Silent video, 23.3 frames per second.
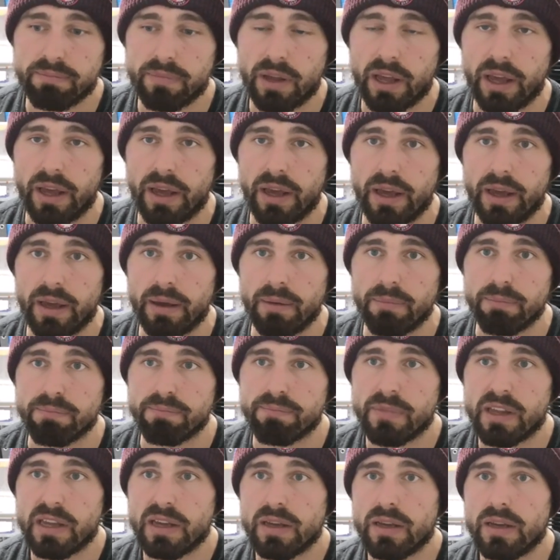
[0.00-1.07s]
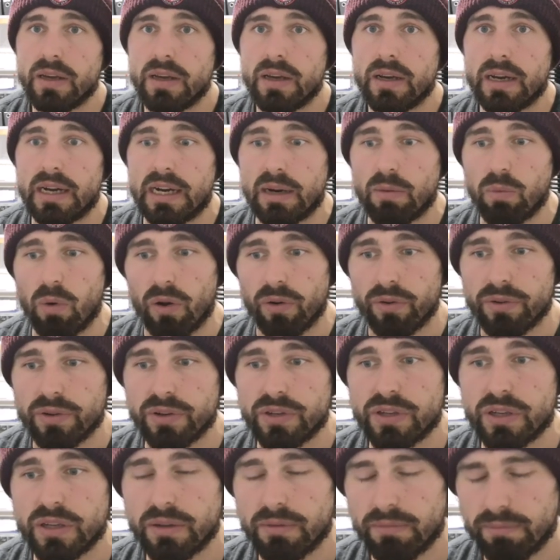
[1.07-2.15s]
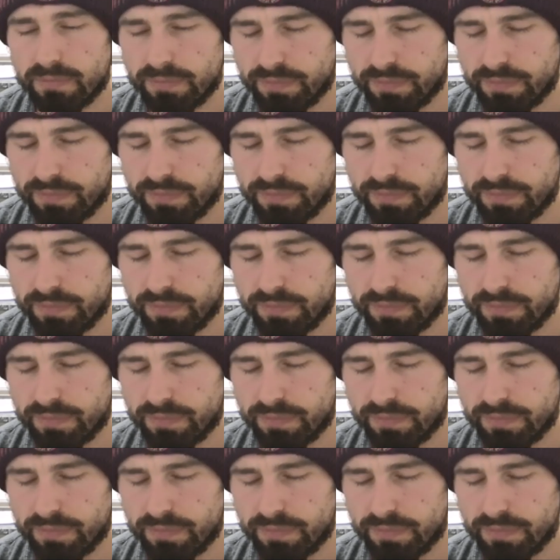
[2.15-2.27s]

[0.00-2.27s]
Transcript: I want